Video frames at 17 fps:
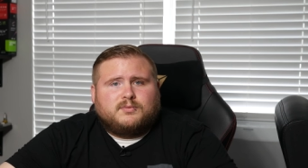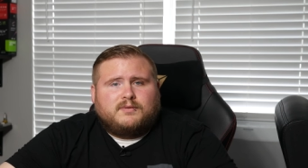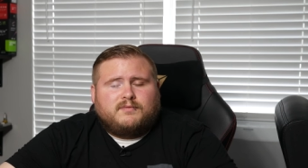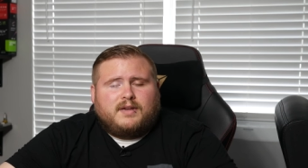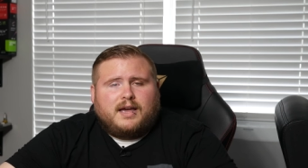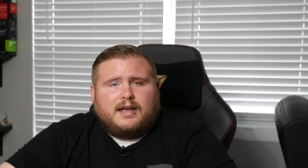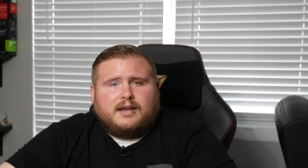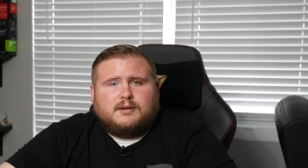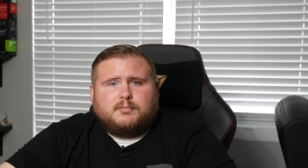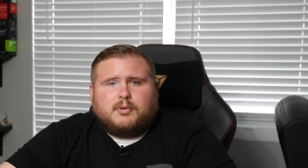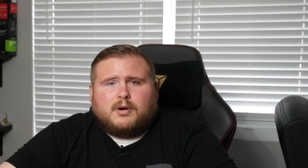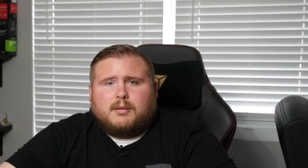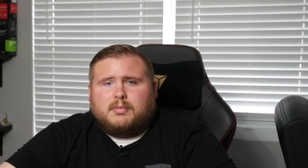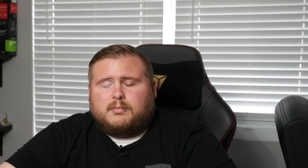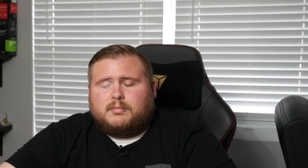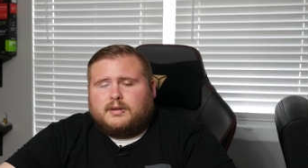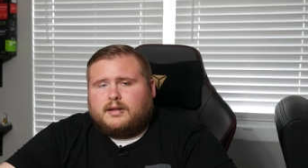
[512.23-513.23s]
we've gained
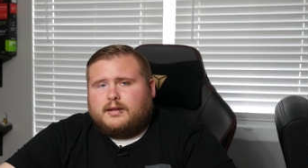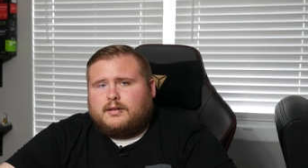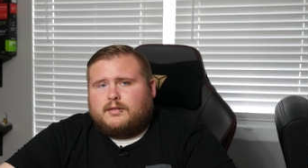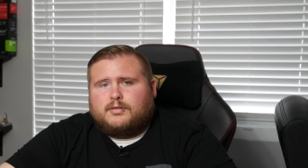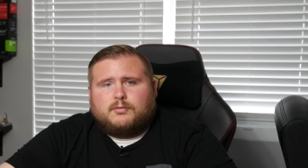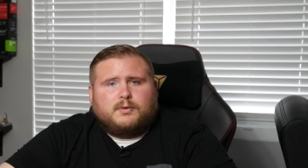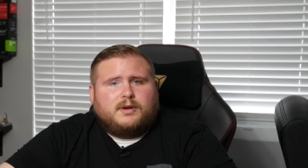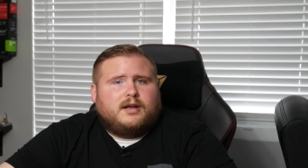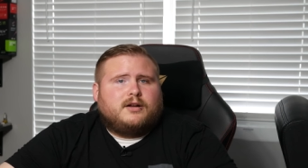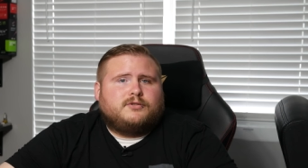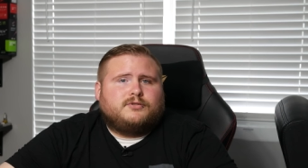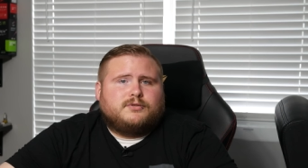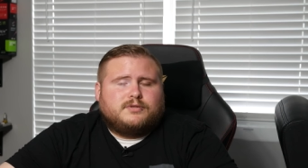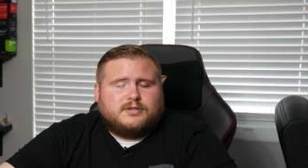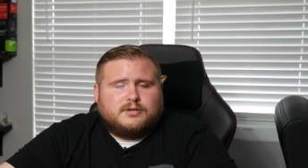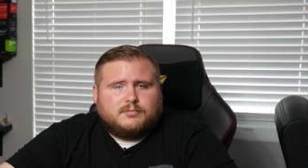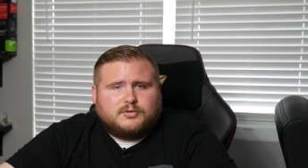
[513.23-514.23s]
probably
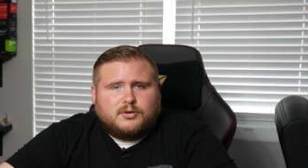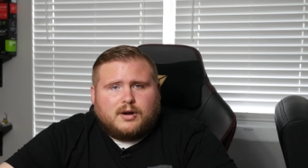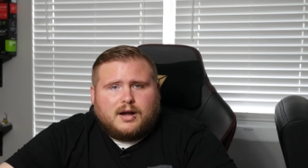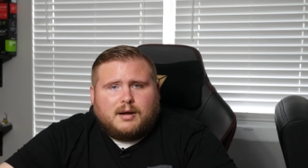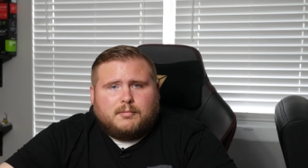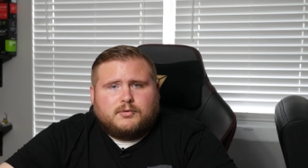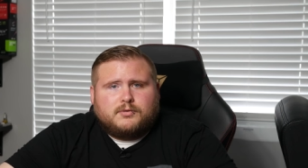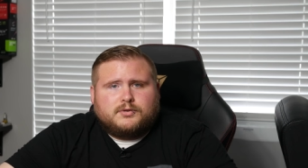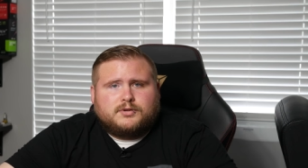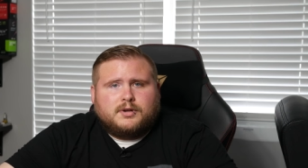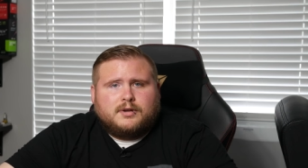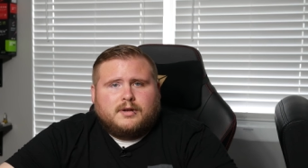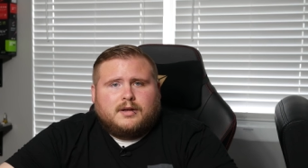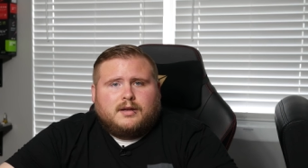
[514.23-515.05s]
300 subscribers.